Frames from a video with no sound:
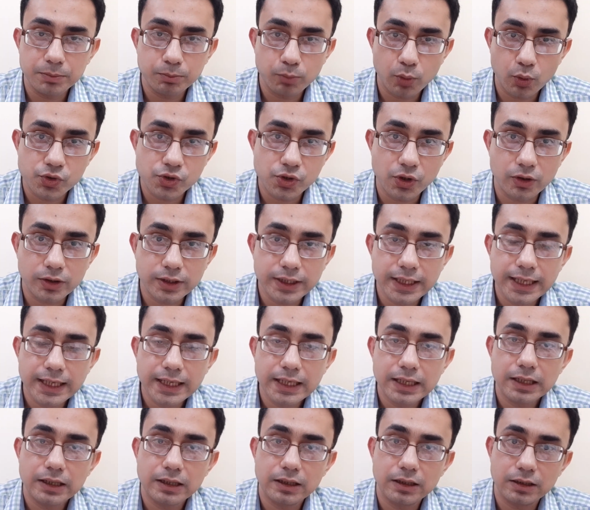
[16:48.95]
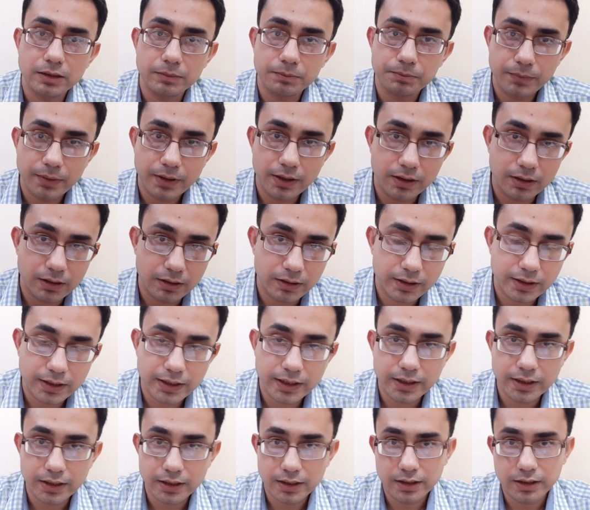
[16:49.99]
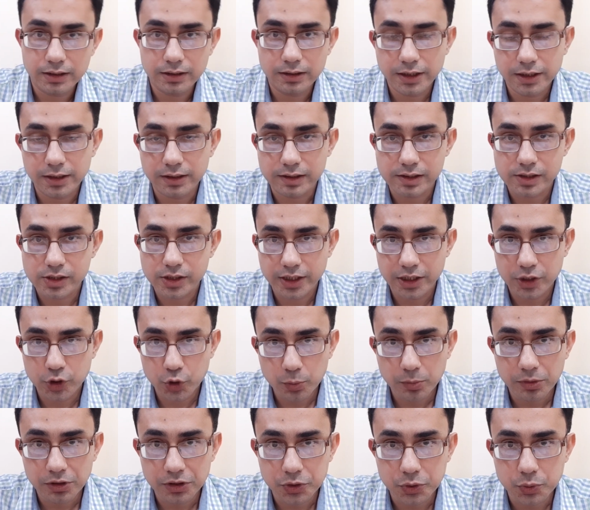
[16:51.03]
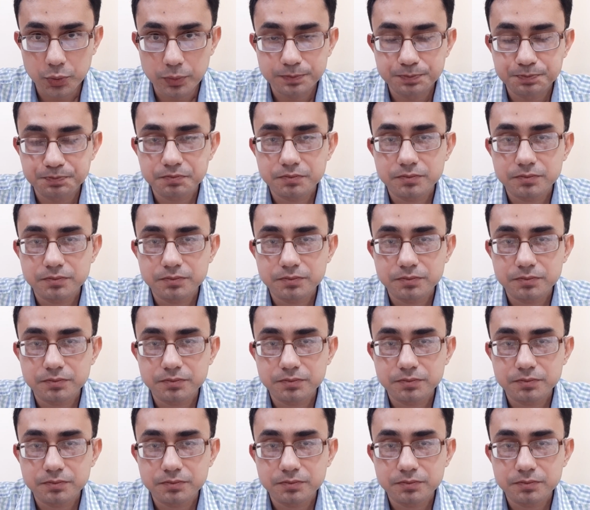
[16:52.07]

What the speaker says: postdoc in Linux, in Ubuntu.